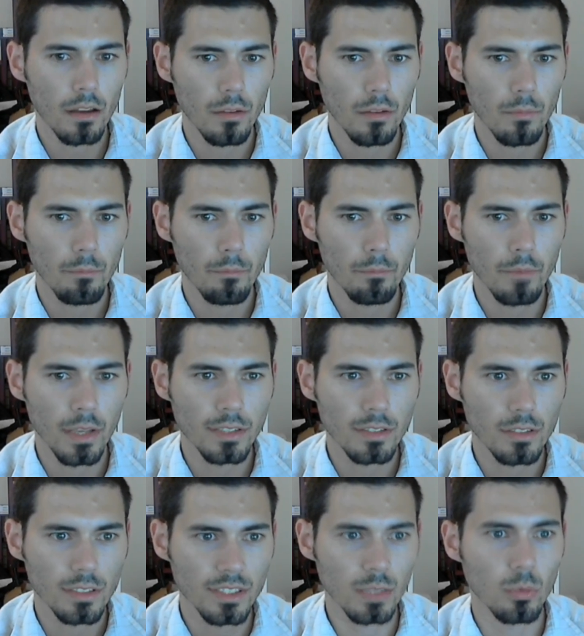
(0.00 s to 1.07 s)
basically
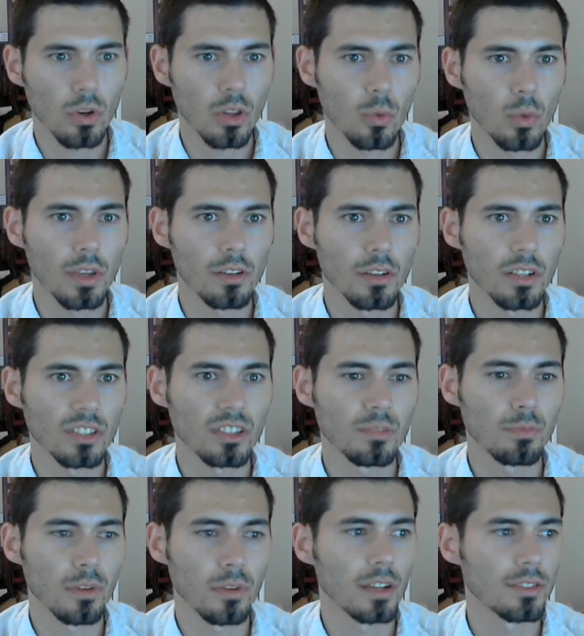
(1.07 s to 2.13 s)
somewhere that we could
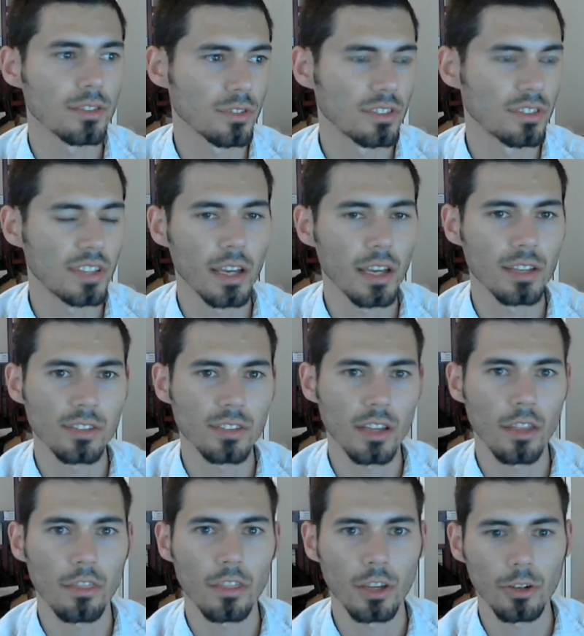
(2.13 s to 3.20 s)
express or test that
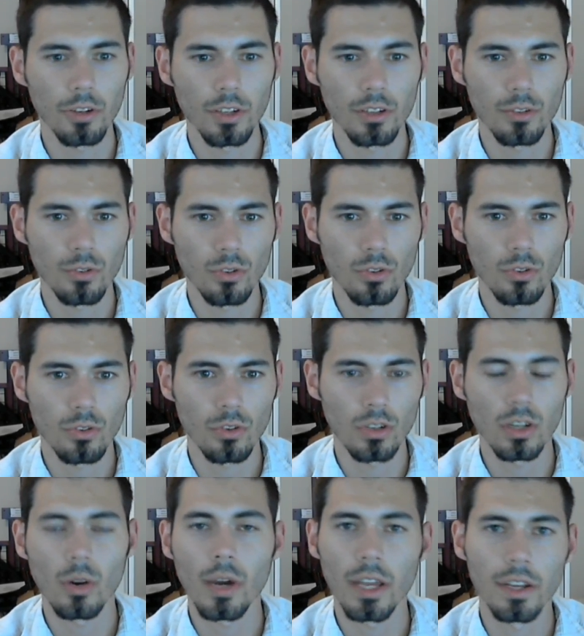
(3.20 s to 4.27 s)
theory or
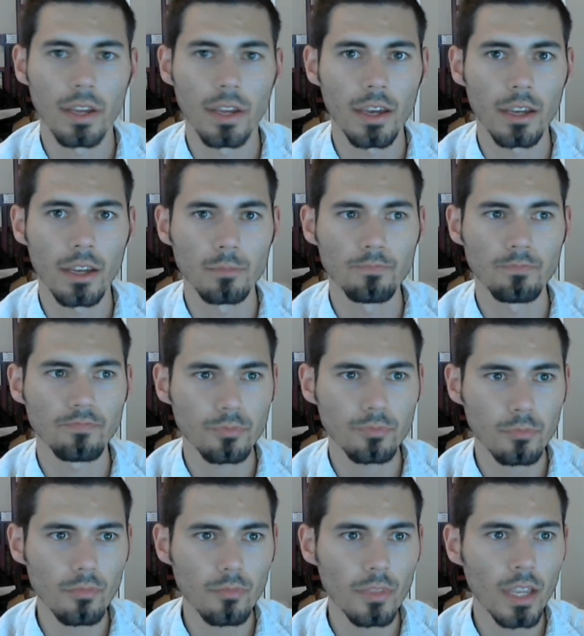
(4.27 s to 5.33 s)
go head to head.
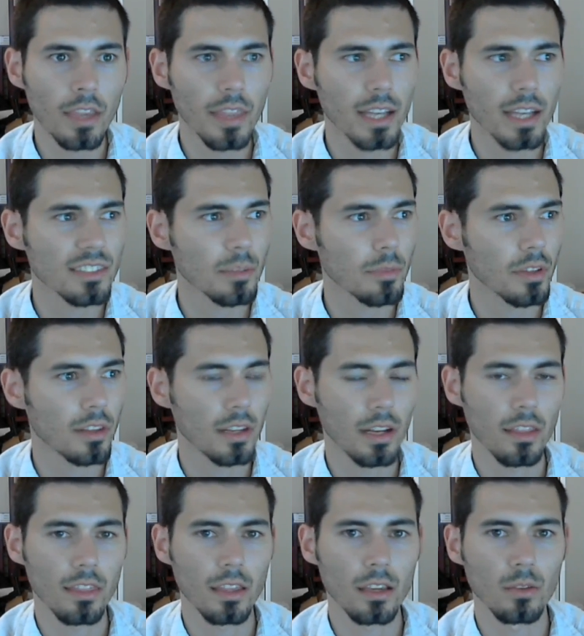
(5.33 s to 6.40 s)
And that's something that I
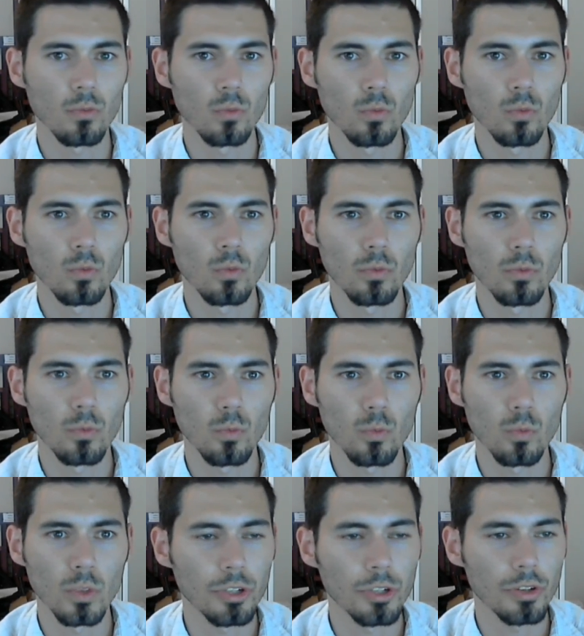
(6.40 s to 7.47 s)
think would
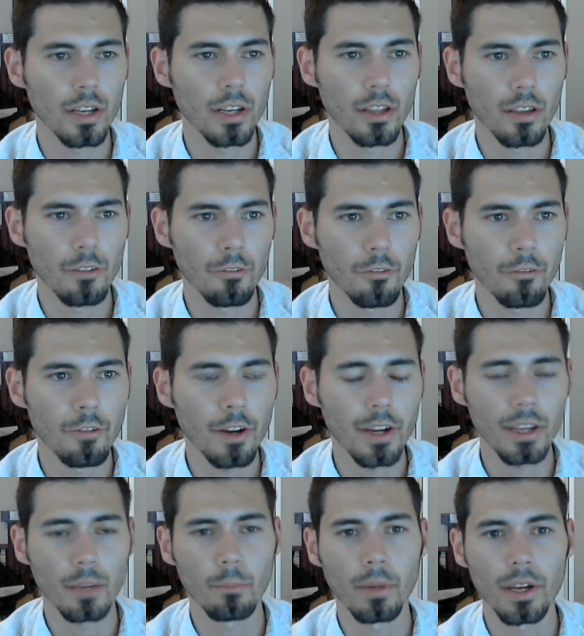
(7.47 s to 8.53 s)
create a very
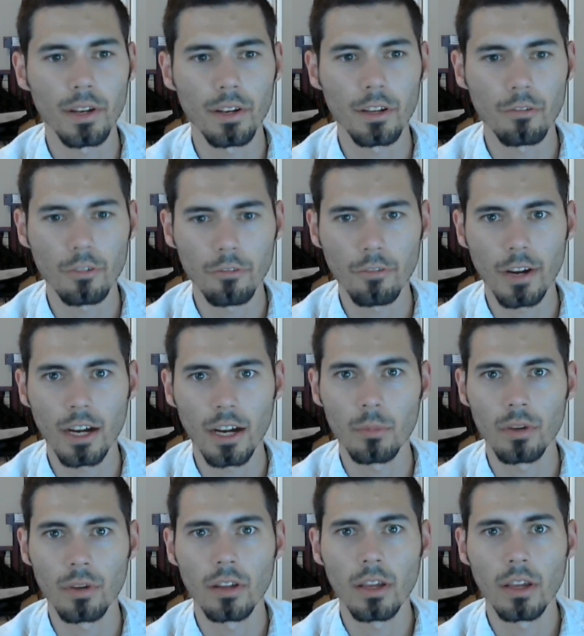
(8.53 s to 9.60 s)
competitive
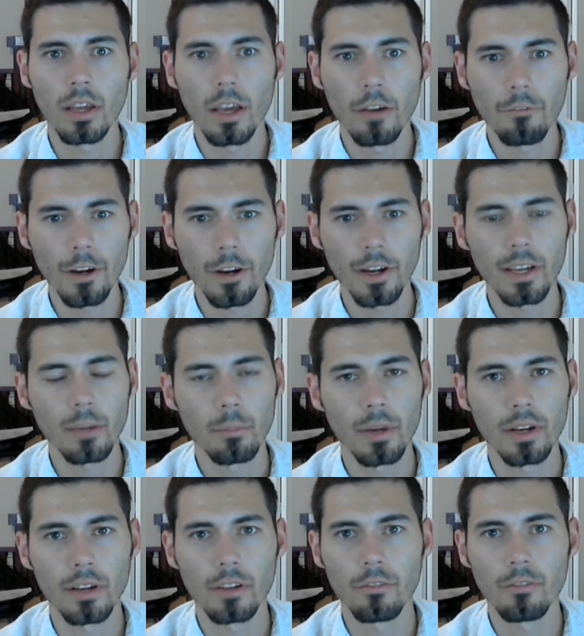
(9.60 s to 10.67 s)
environment, a very
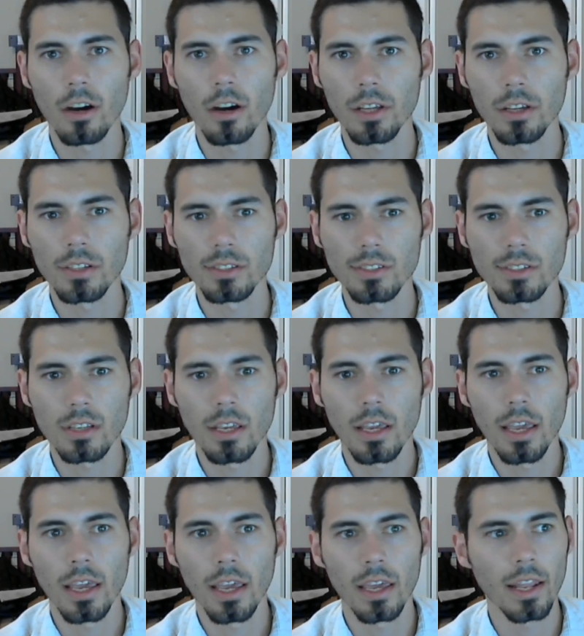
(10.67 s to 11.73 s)
competitive audience,
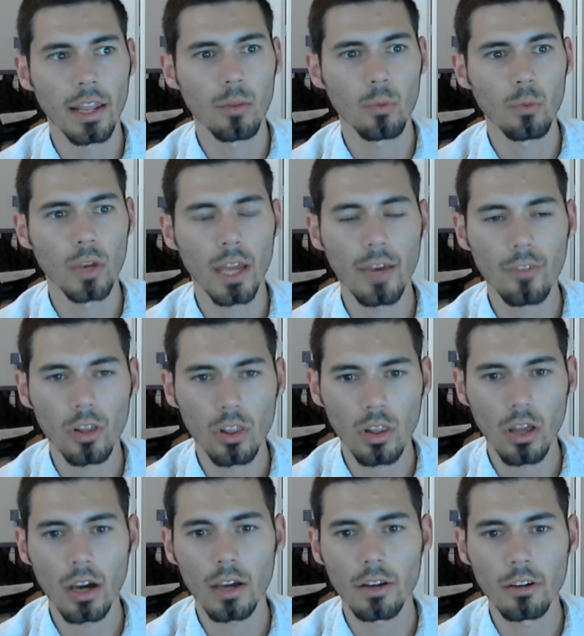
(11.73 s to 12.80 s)
and would have a
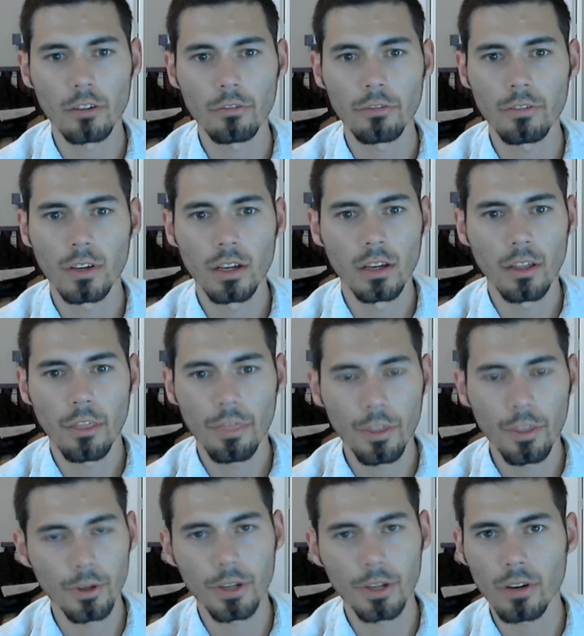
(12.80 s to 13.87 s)
lot of
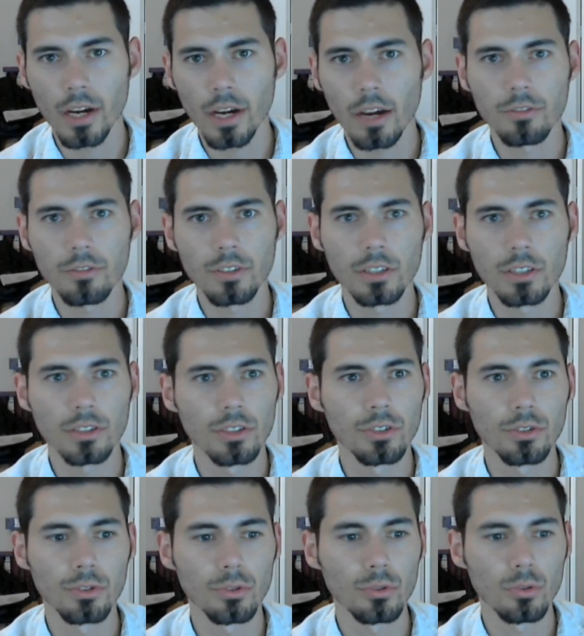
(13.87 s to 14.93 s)
theory crafting to
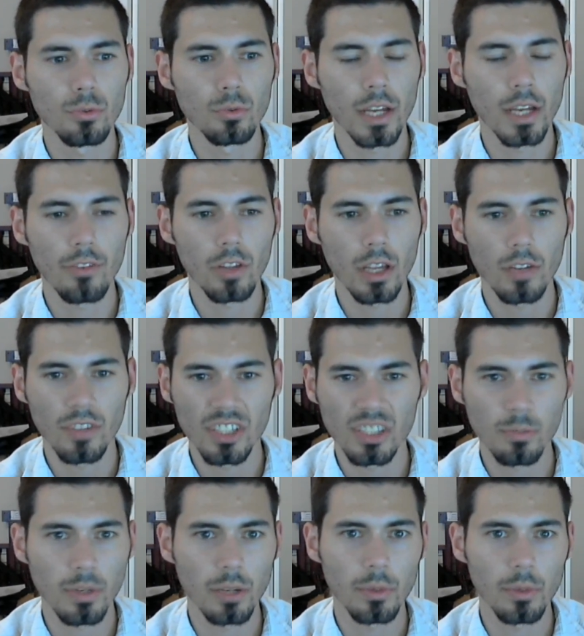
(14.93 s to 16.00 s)
do, would have a lot of
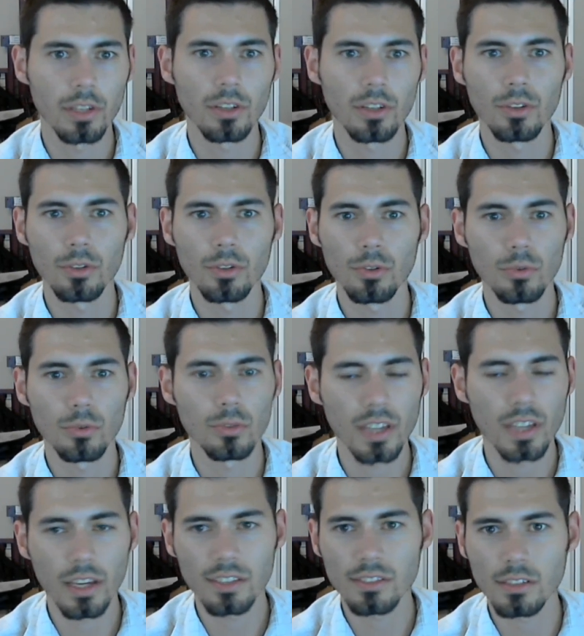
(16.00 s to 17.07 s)
experimenting to do,
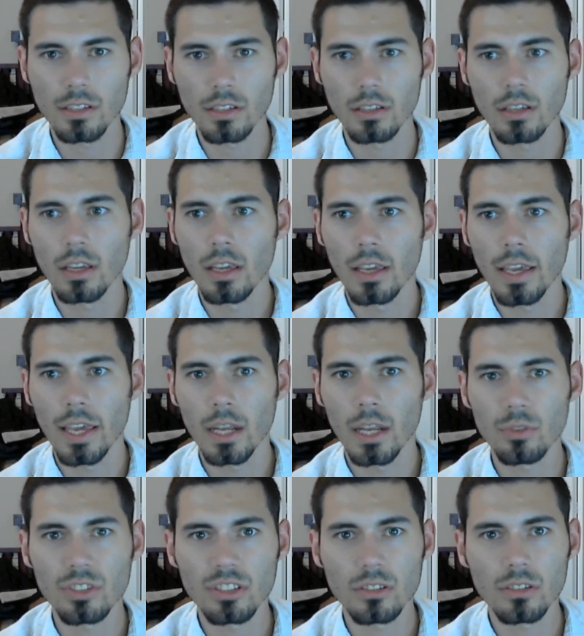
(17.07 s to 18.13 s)
testing, And it would
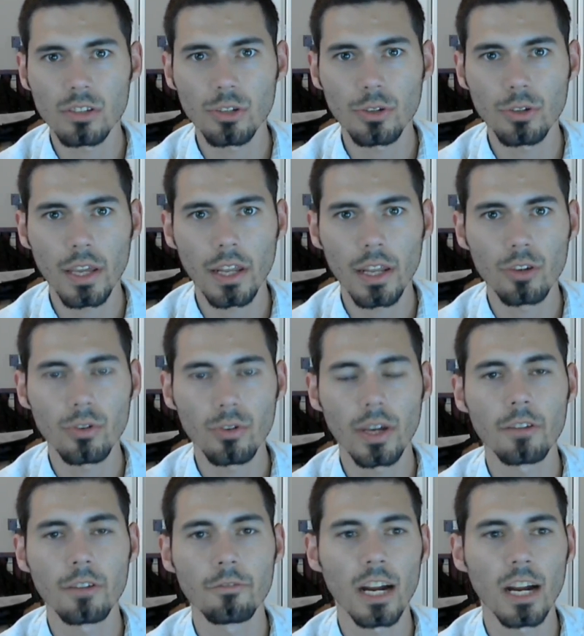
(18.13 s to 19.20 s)
just create a great
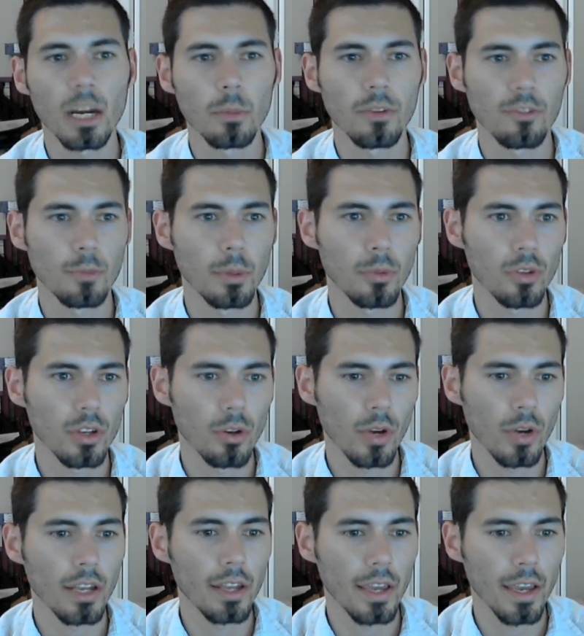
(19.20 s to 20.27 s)
environment for people to go
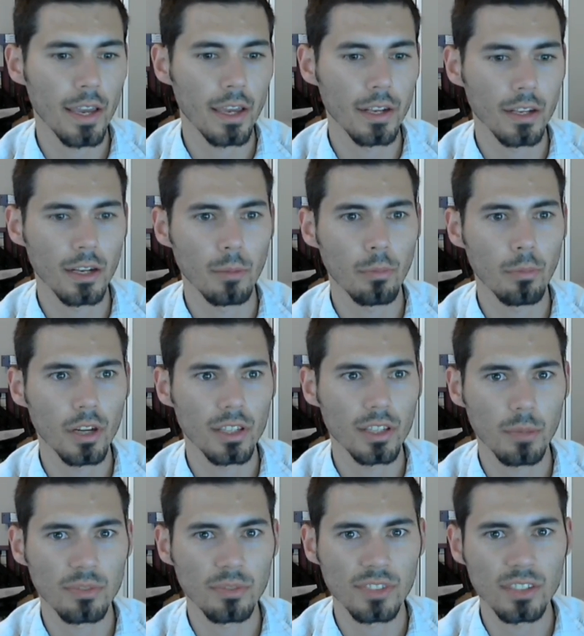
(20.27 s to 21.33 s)
head-to-head in a party-type
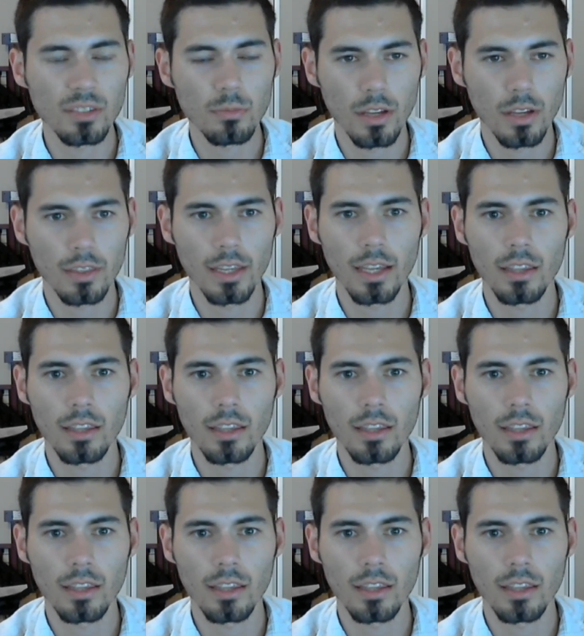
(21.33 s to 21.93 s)
system like that that is